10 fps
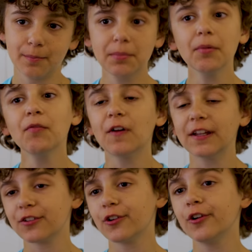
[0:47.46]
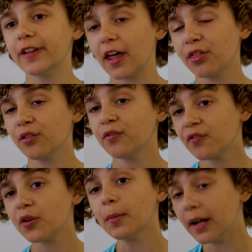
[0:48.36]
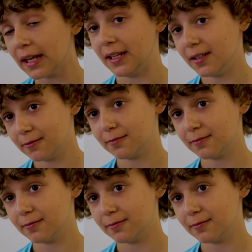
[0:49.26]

People fight to their death for money.